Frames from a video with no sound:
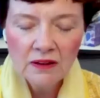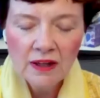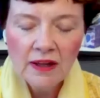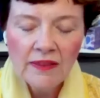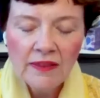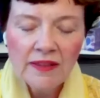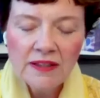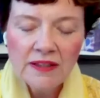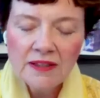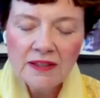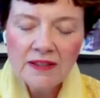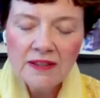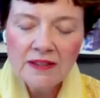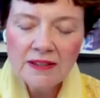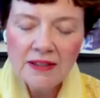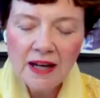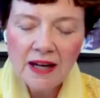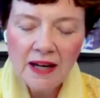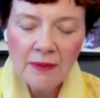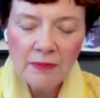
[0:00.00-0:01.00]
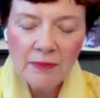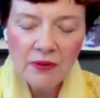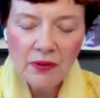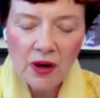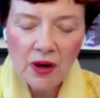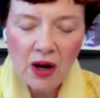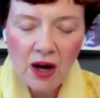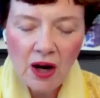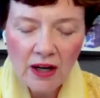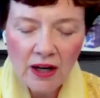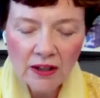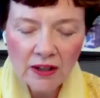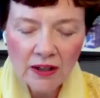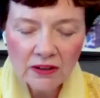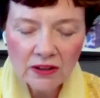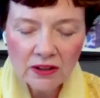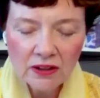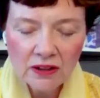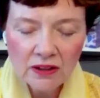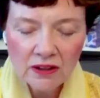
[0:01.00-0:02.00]
This is the time of the heart.
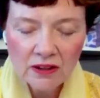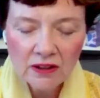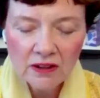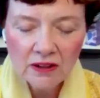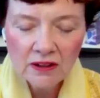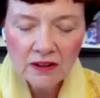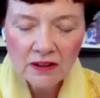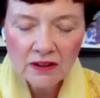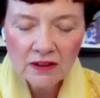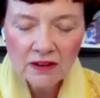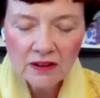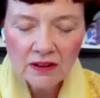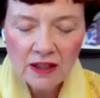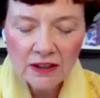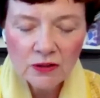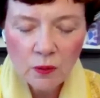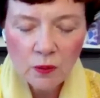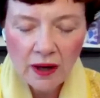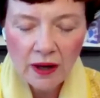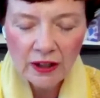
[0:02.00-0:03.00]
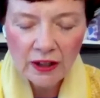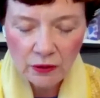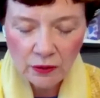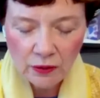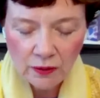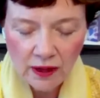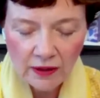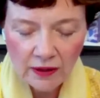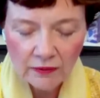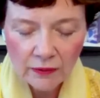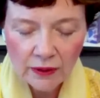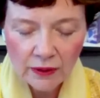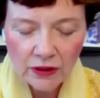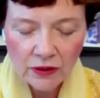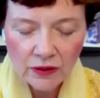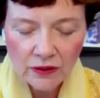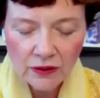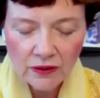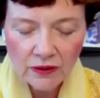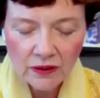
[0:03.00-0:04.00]
That is why you have
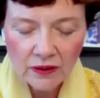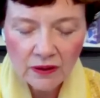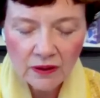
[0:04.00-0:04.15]
returned.